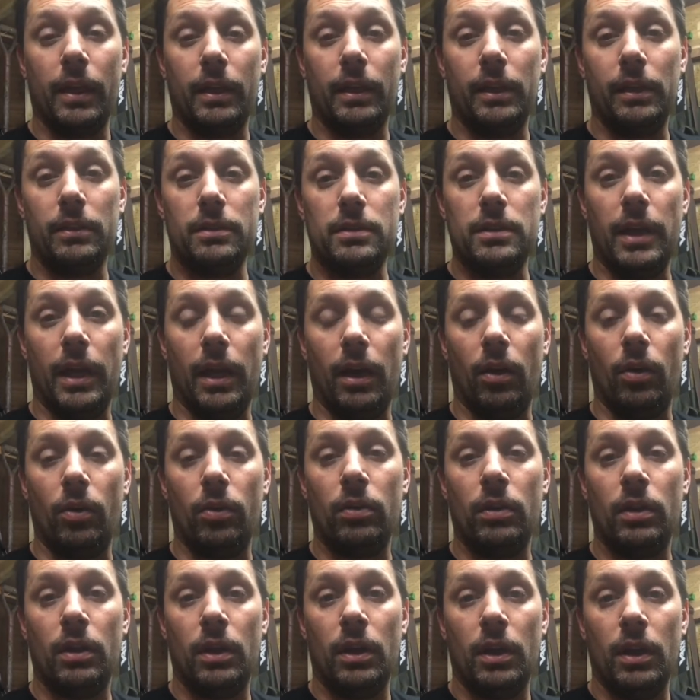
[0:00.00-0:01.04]
It's now
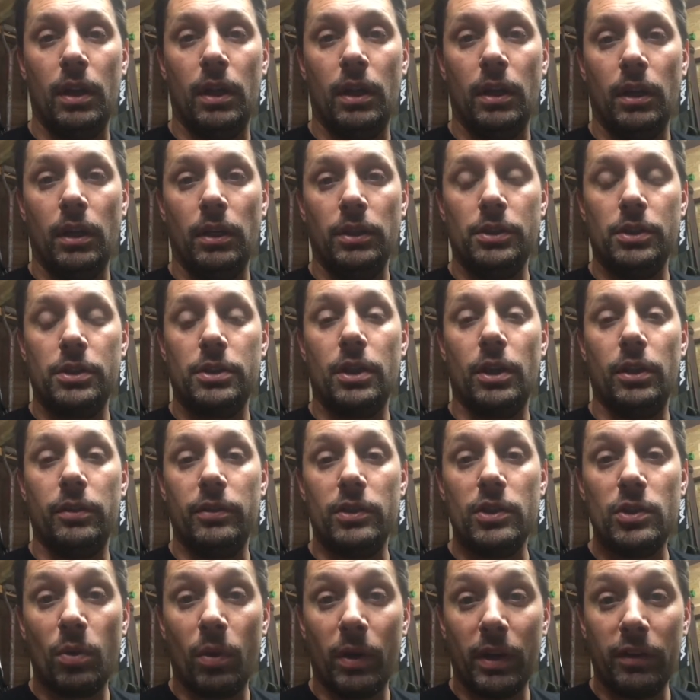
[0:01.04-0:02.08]
just over
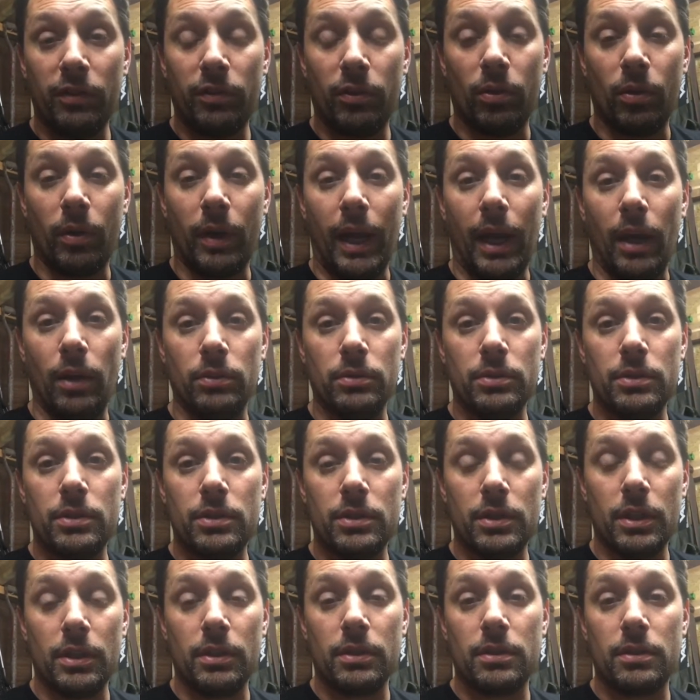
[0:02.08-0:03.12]
24 hours
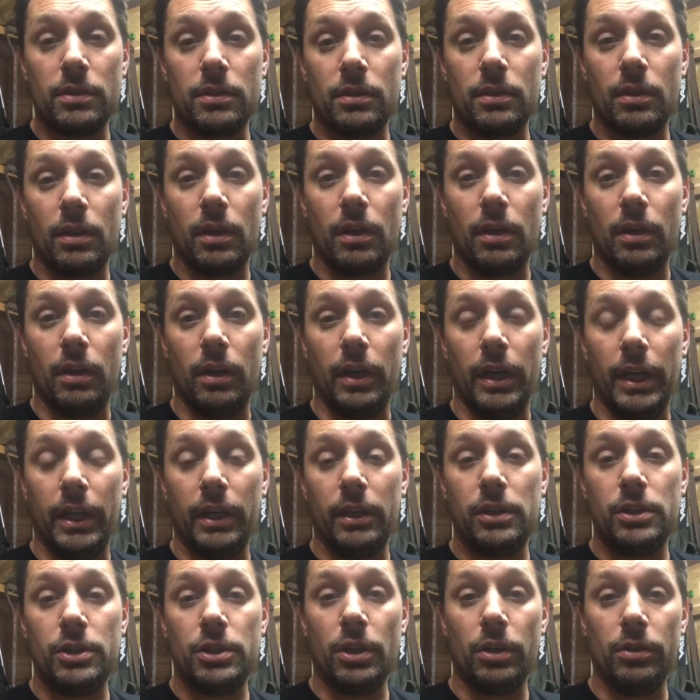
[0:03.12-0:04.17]
since I
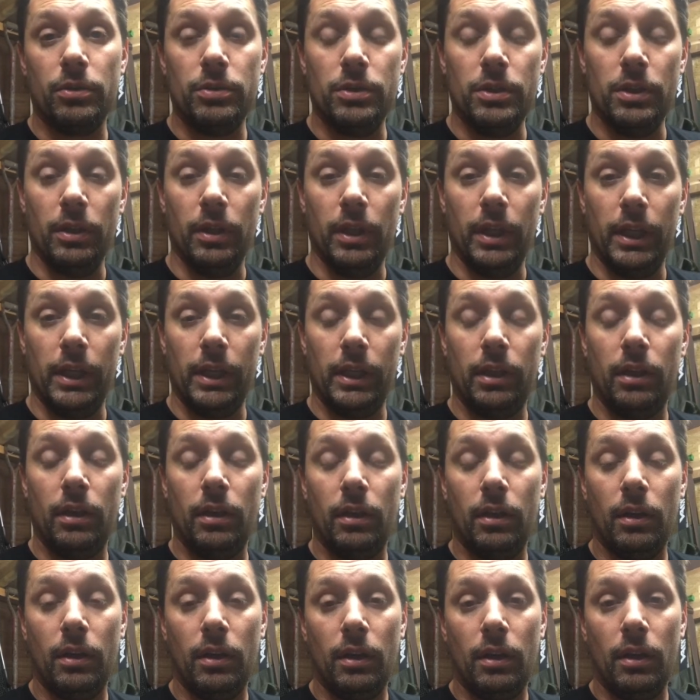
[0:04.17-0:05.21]
showed you the
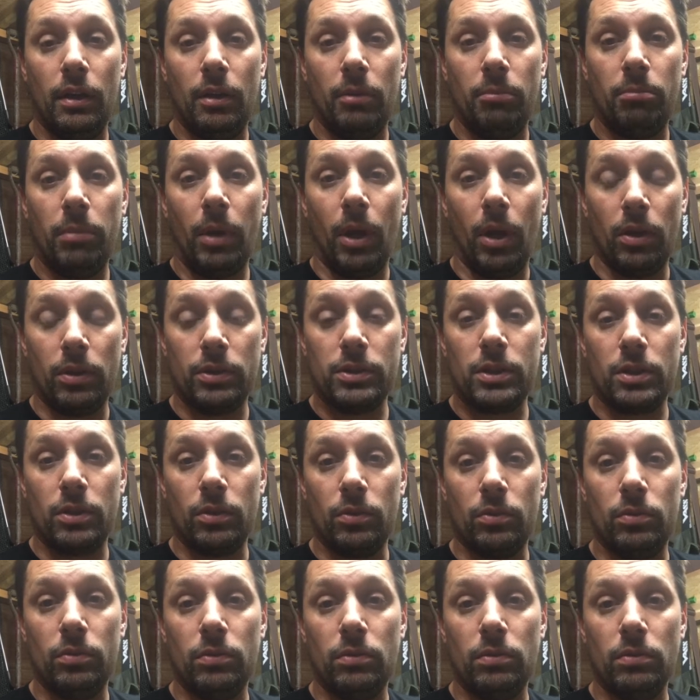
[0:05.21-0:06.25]

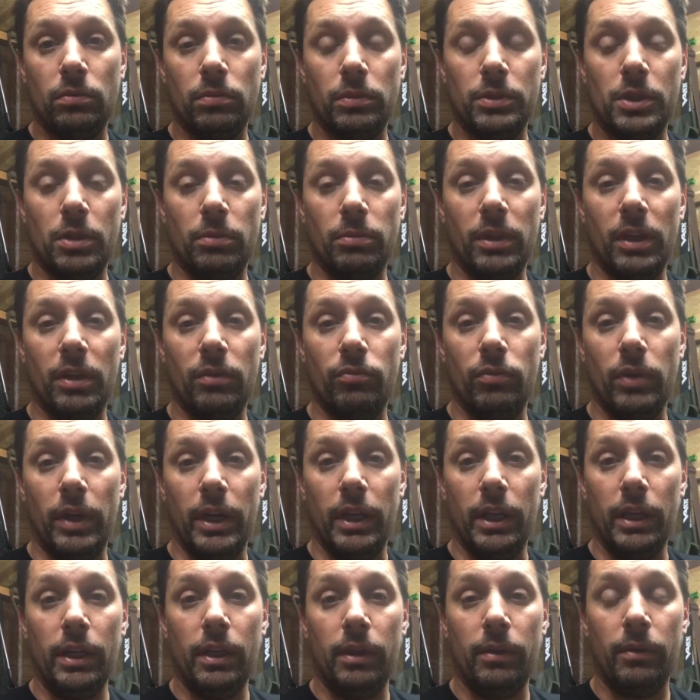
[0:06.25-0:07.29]
particle, which I'm getting
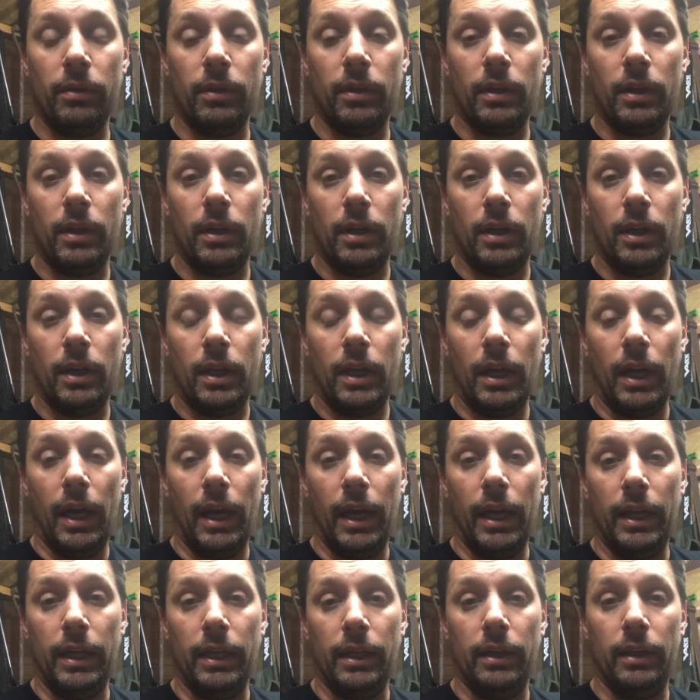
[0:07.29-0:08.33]
ready,
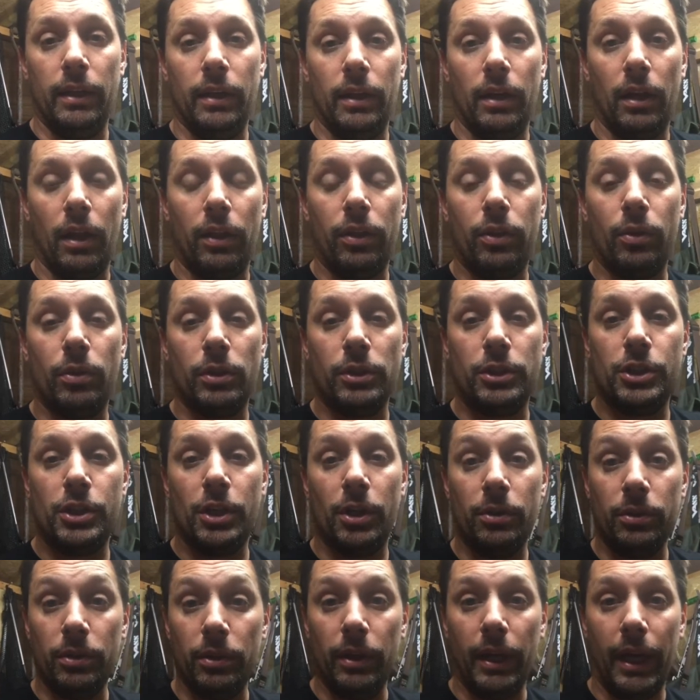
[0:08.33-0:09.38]
and I thought I'd
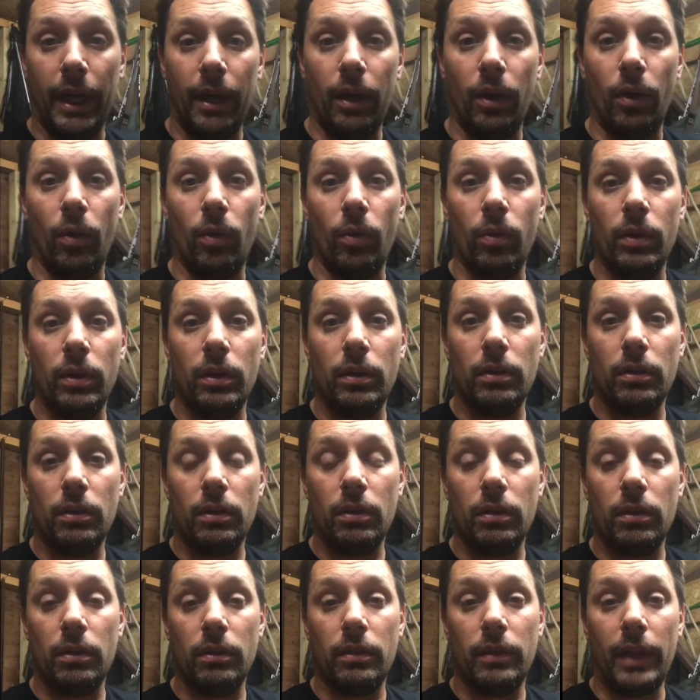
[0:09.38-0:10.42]
show you how
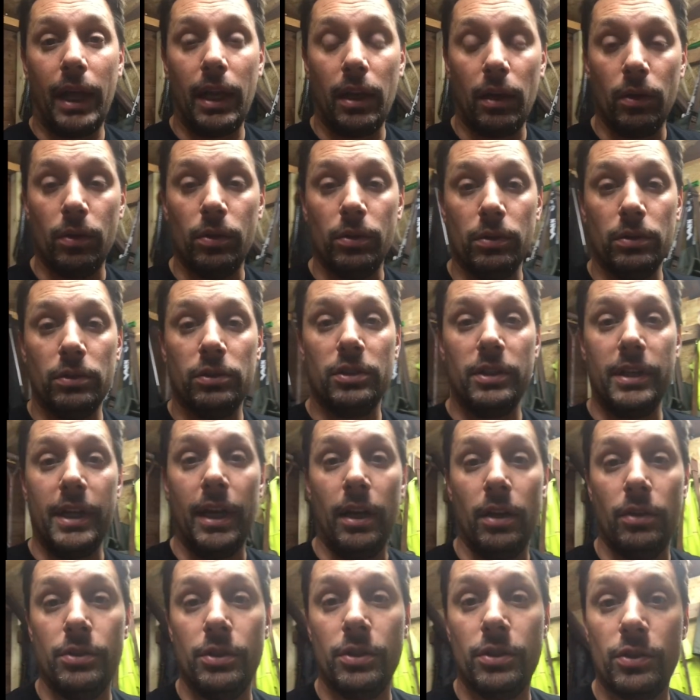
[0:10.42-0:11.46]
that looks
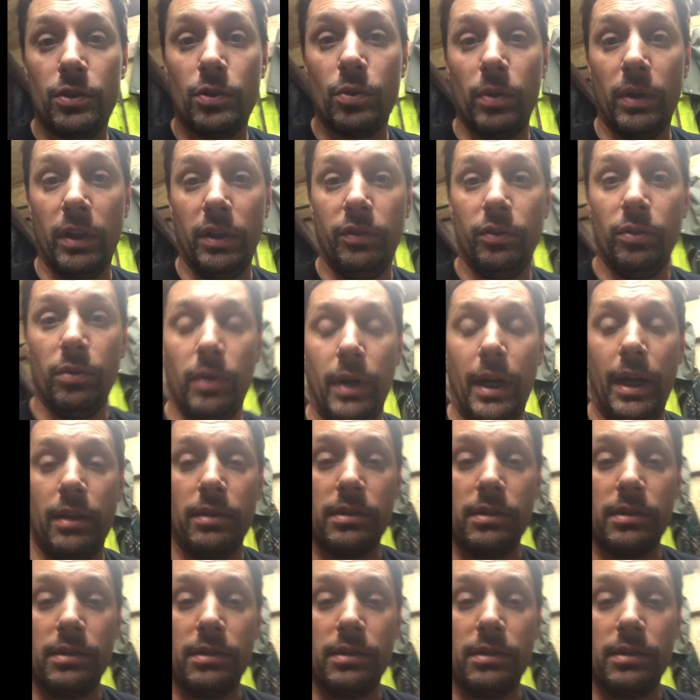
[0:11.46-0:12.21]
now just 24